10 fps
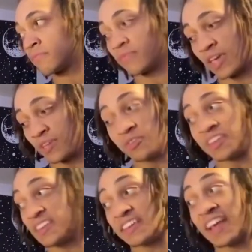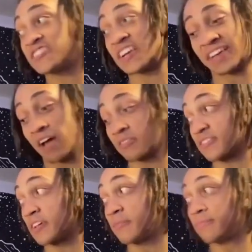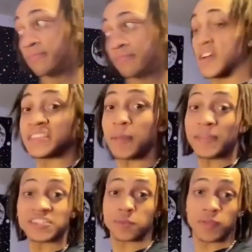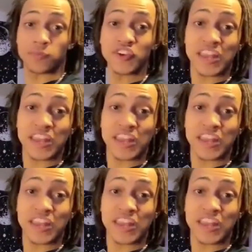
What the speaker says: yeah, you need to get that checked out or something. Because, I mean, to be real,